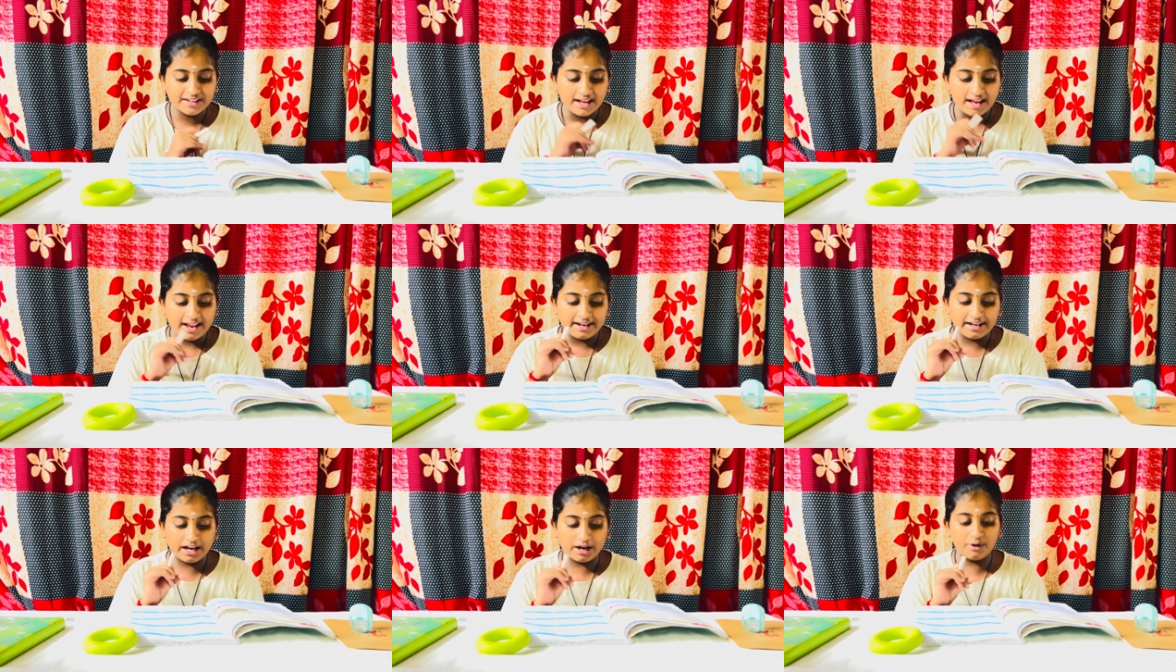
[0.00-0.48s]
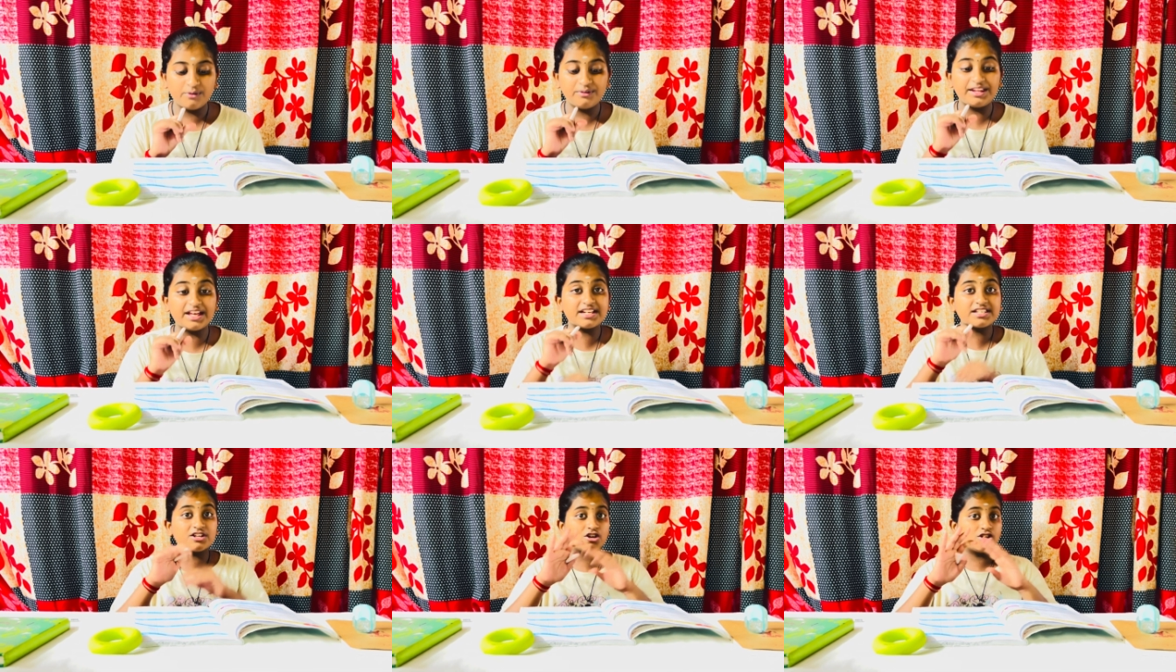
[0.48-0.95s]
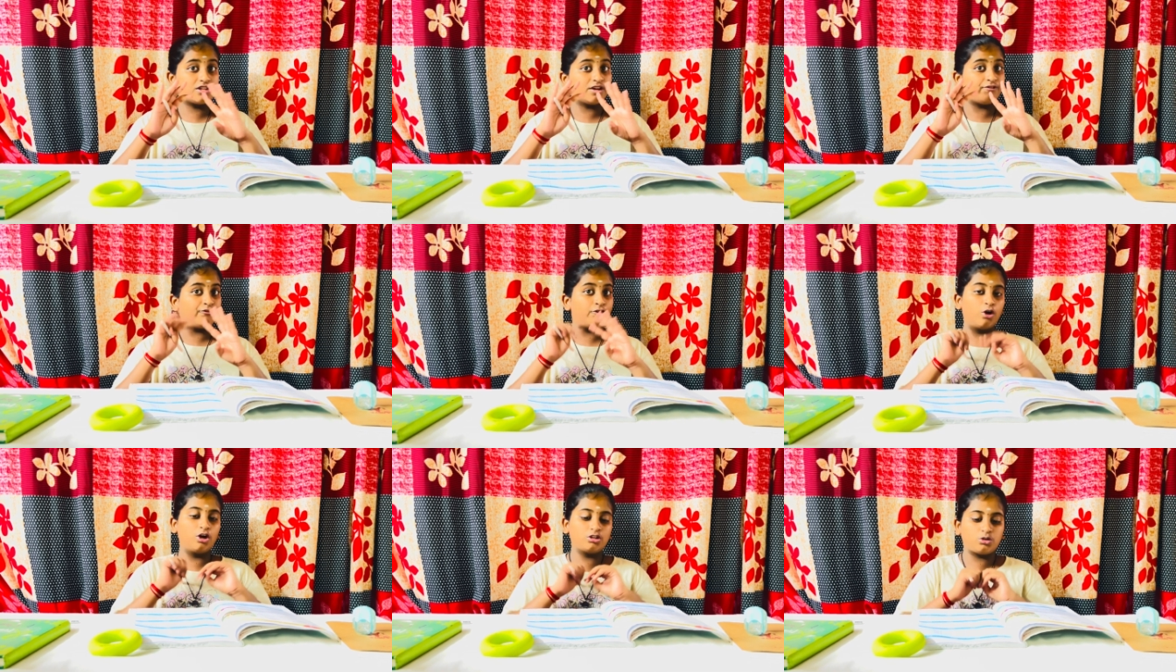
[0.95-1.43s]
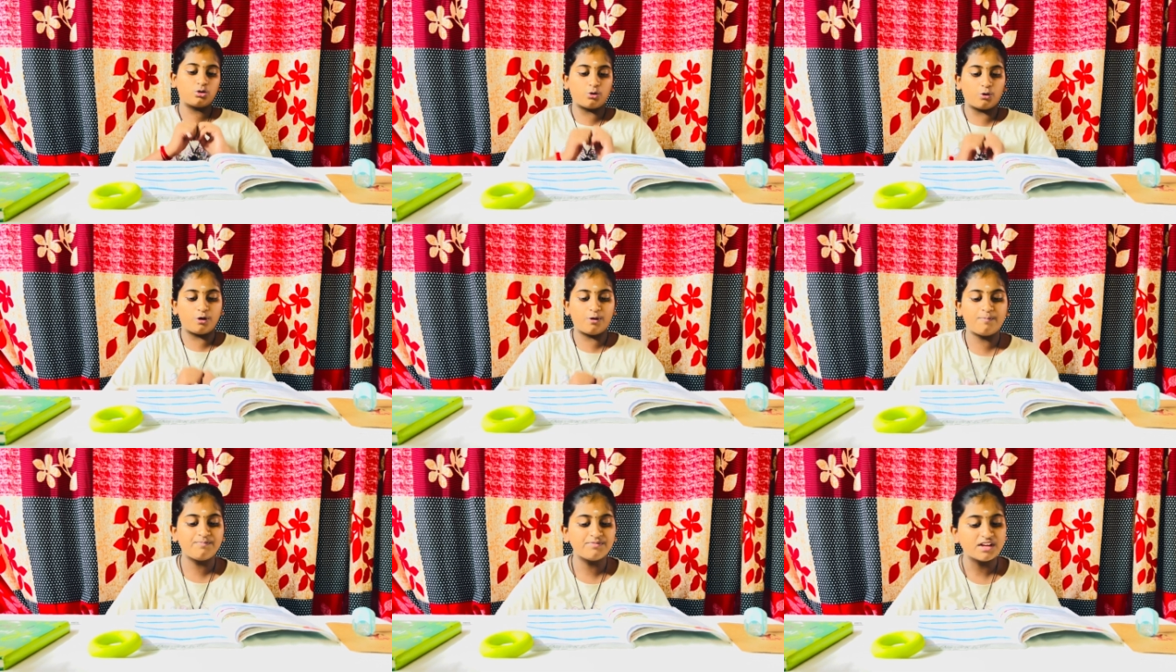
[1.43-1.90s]
Now there's also fourth rule.
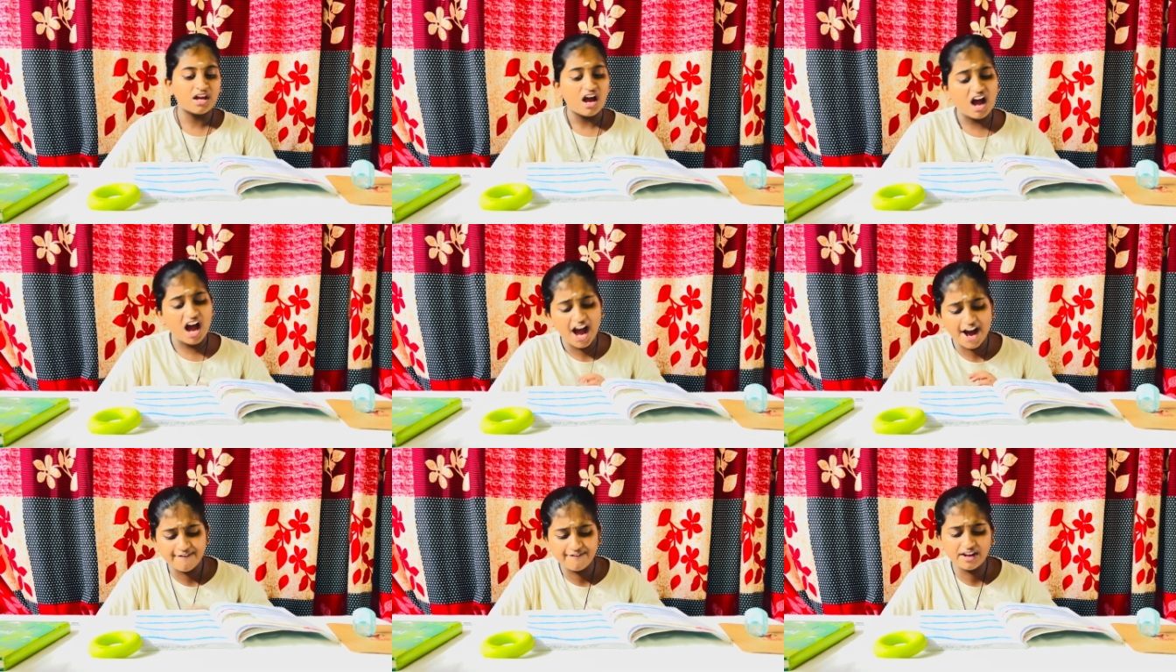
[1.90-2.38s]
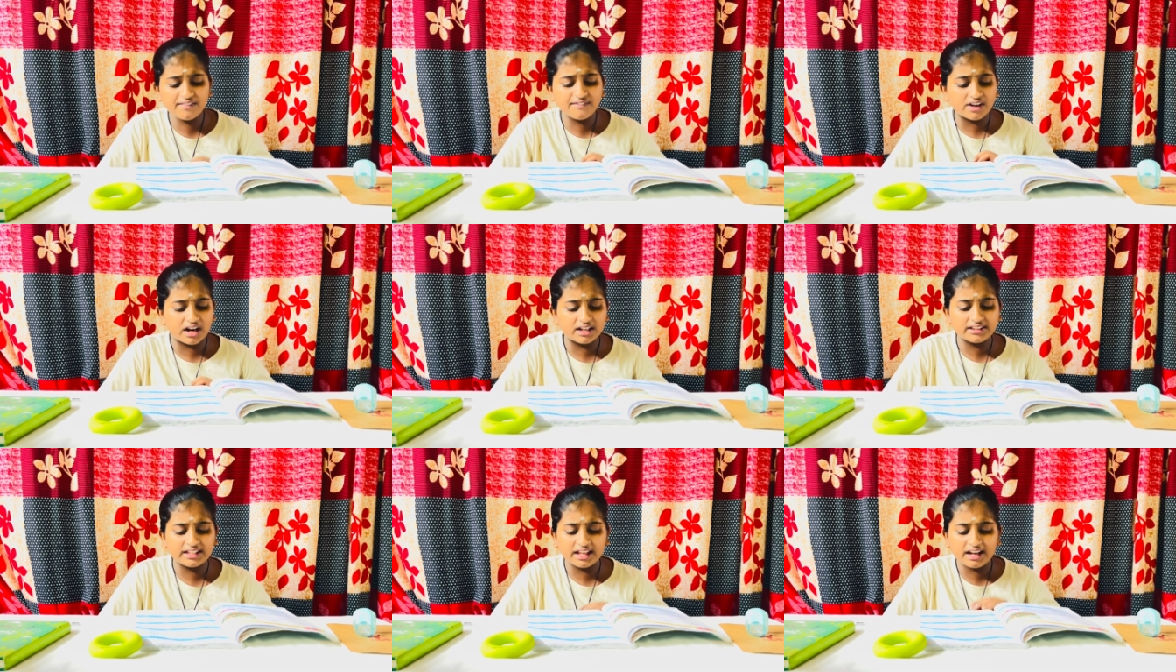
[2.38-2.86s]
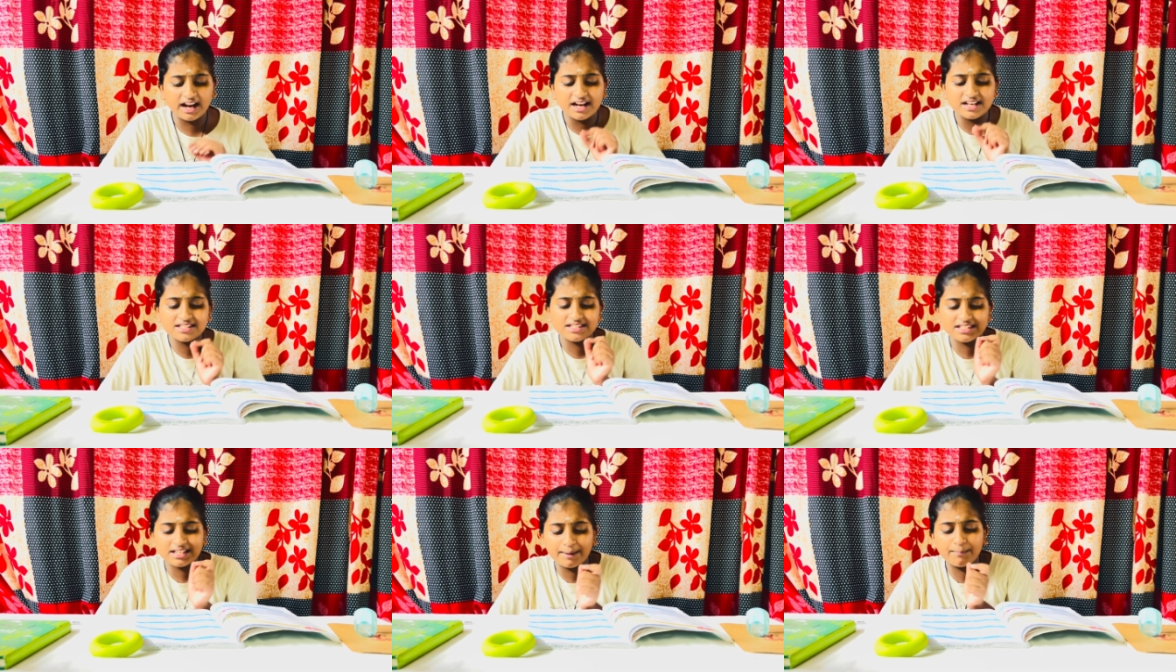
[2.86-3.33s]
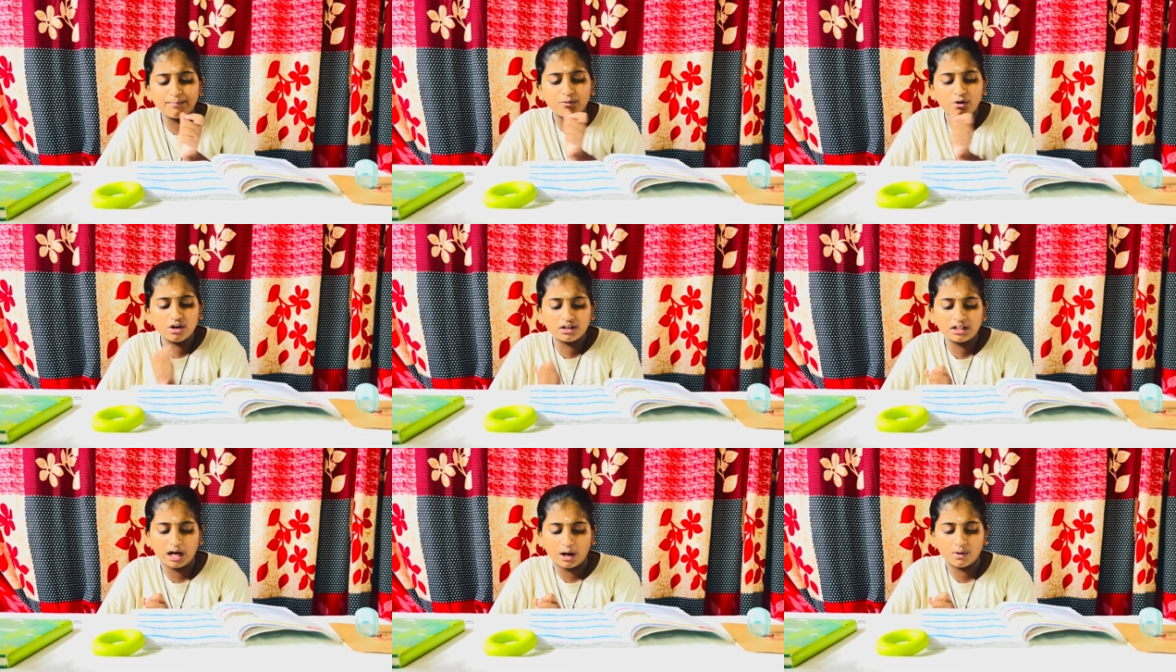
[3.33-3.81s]
However, there are some
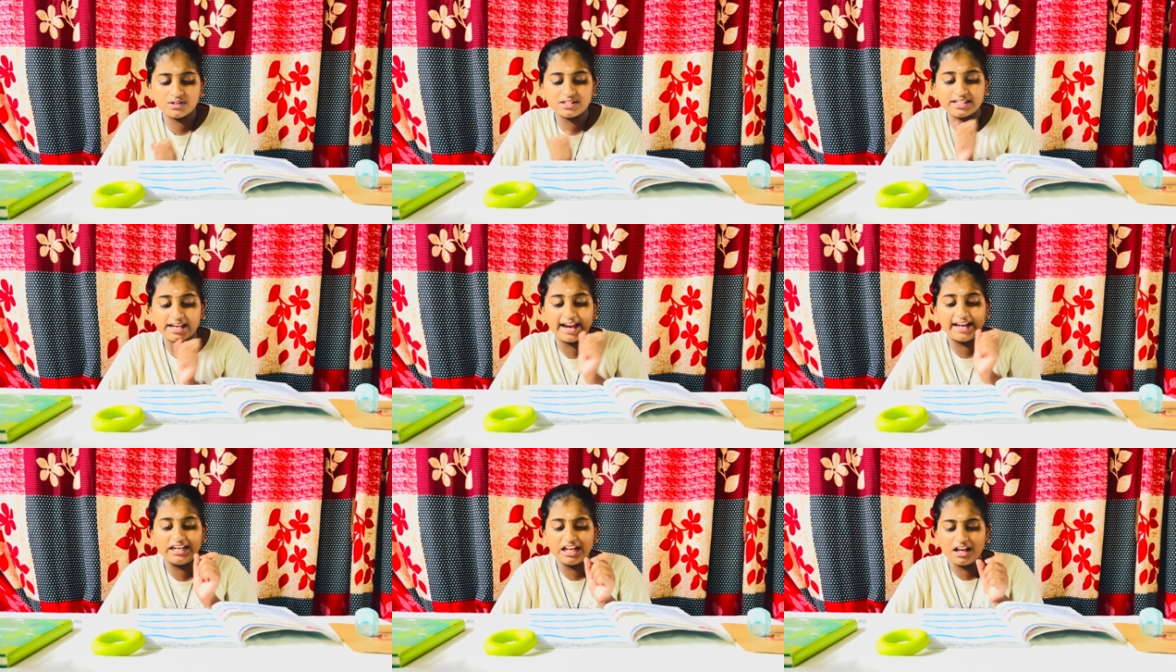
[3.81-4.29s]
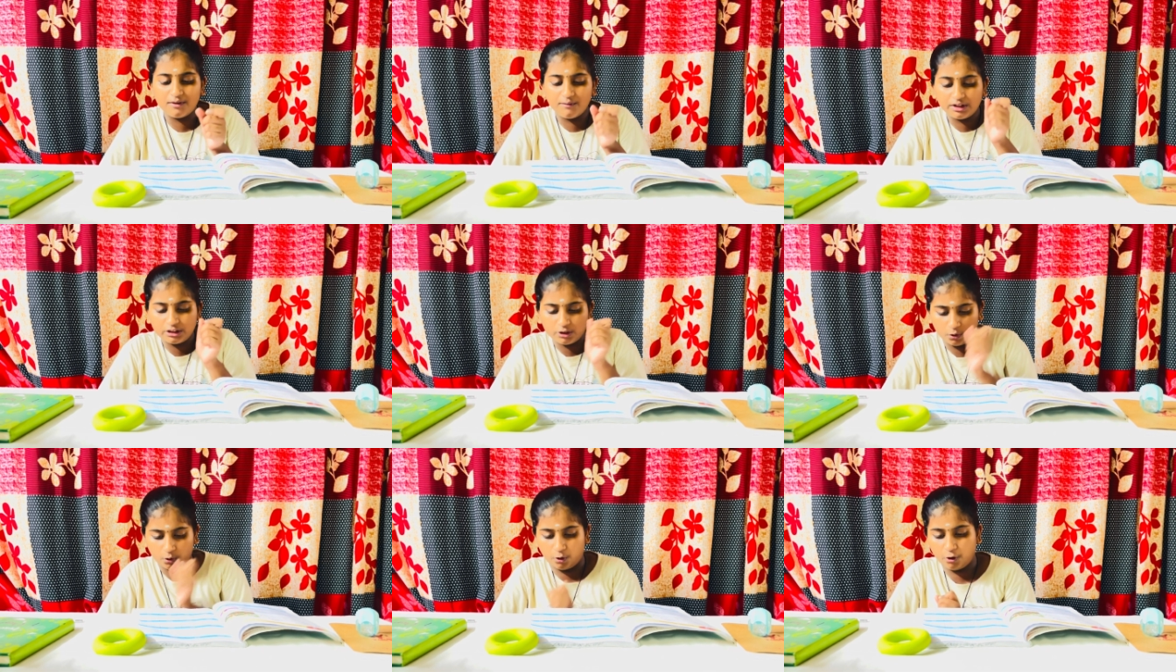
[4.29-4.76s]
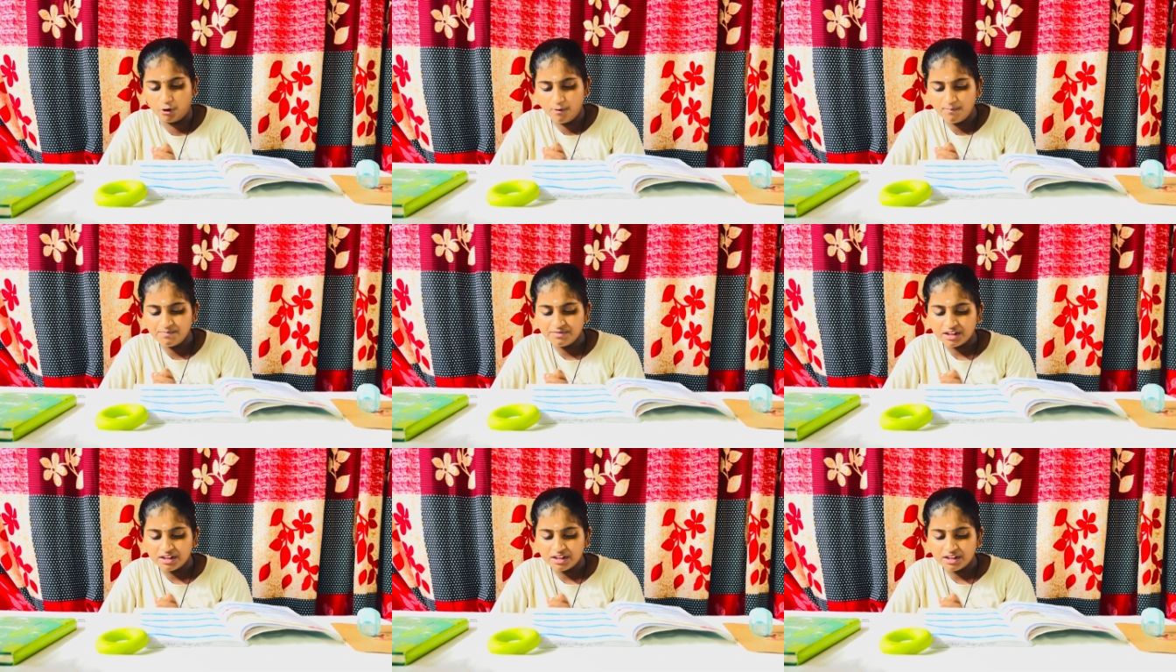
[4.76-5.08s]
more nouns ending with O